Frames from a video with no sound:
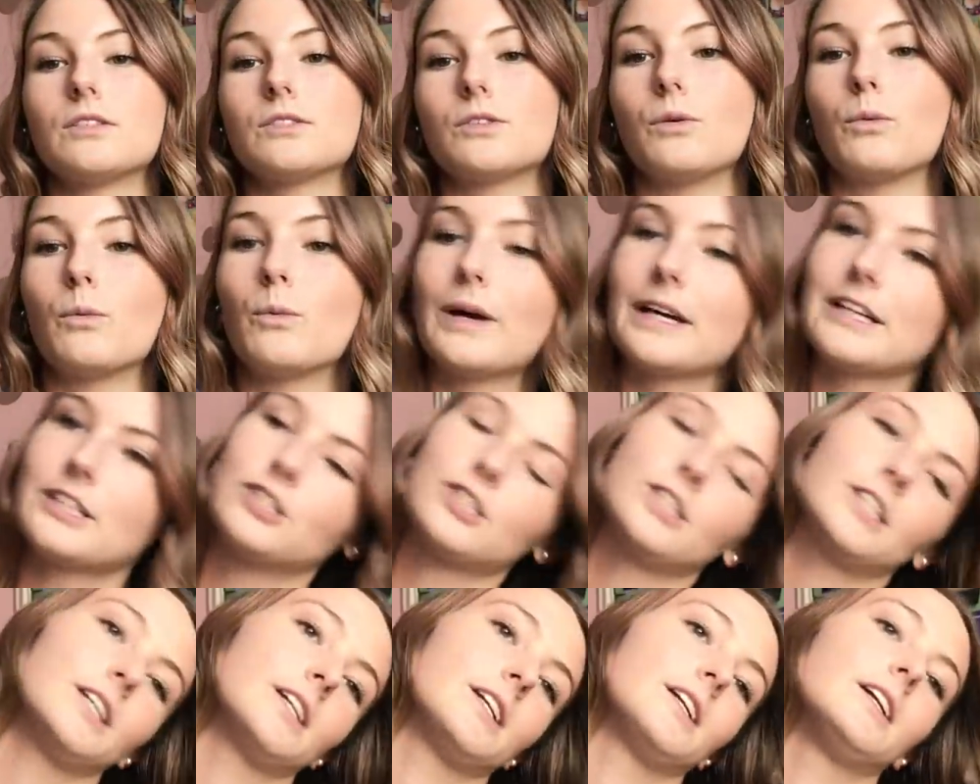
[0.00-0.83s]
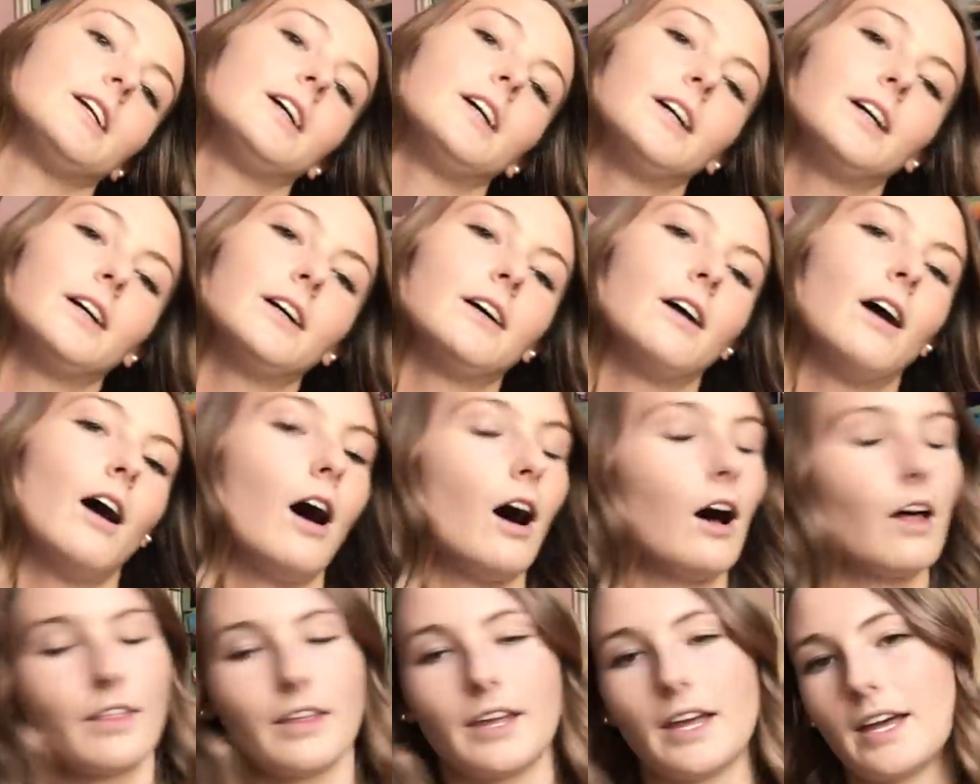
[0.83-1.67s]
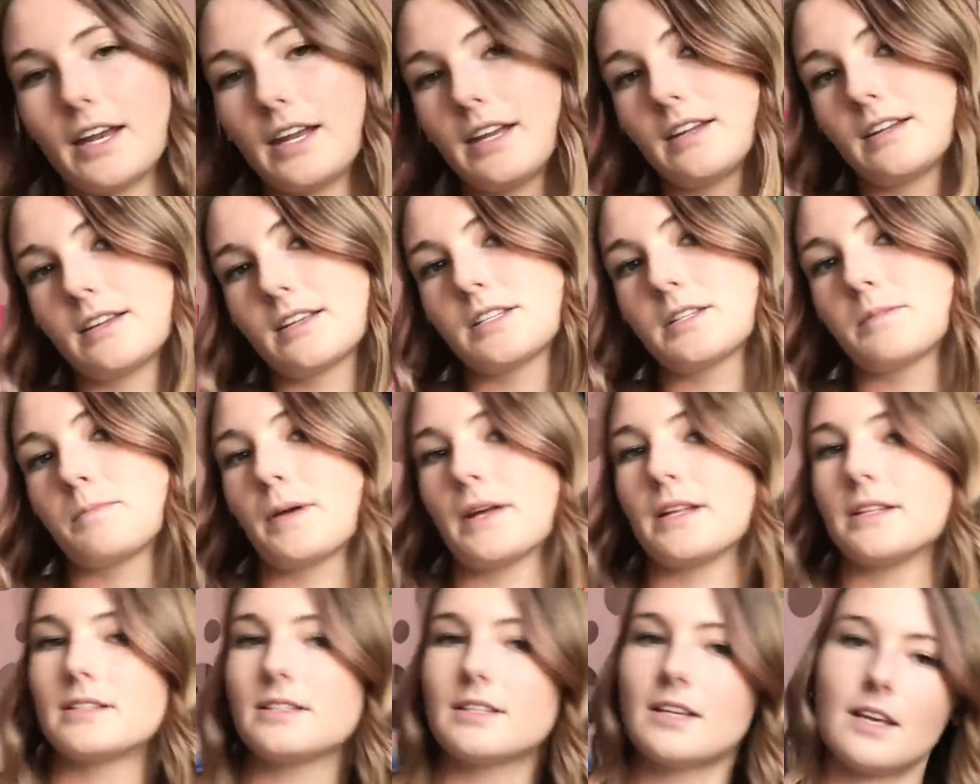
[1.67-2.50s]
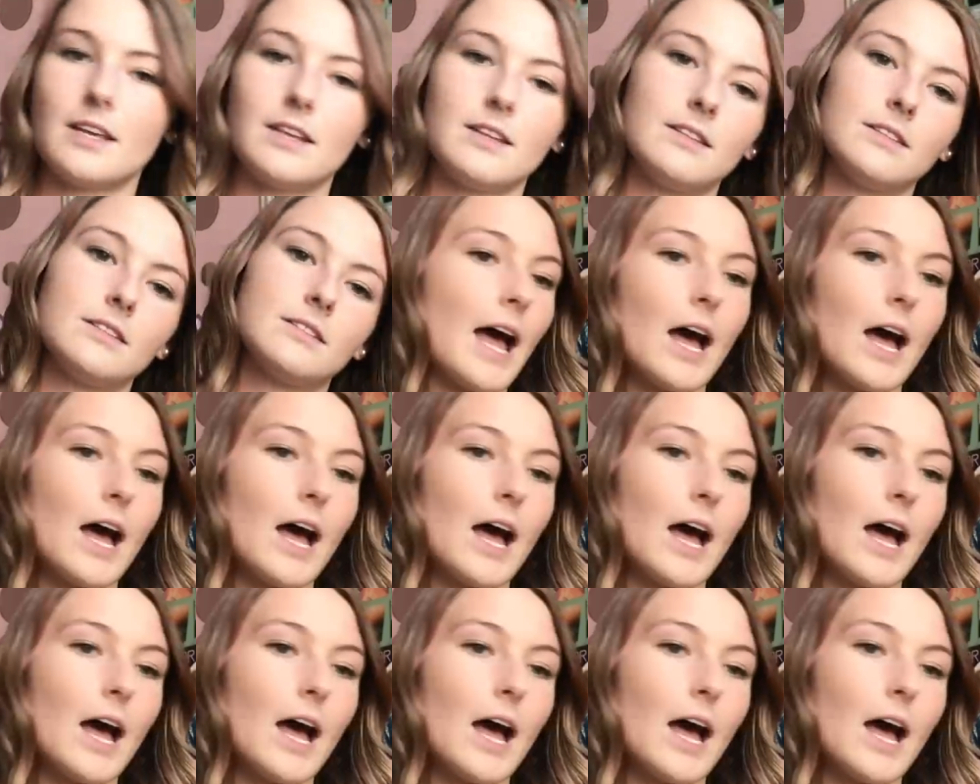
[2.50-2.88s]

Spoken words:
Tuition, all the added expenses,